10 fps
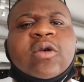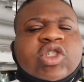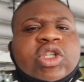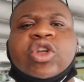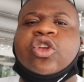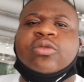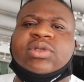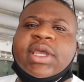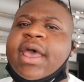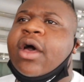I was in a group
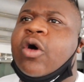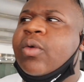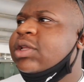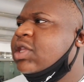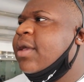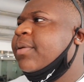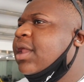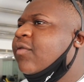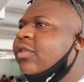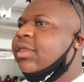chat on WhatsApp and
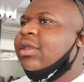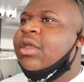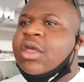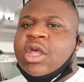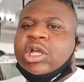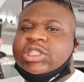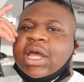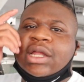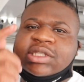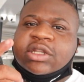everything.
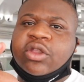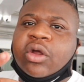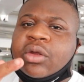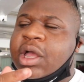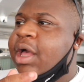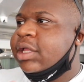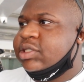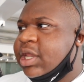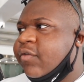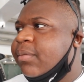Shout out to Throttle Gods
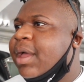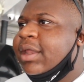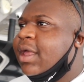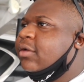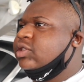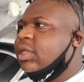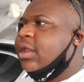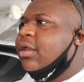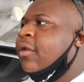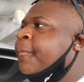and everybody that was
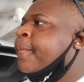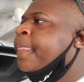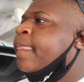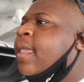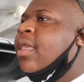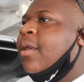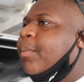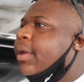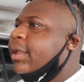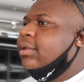there.
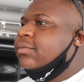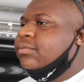But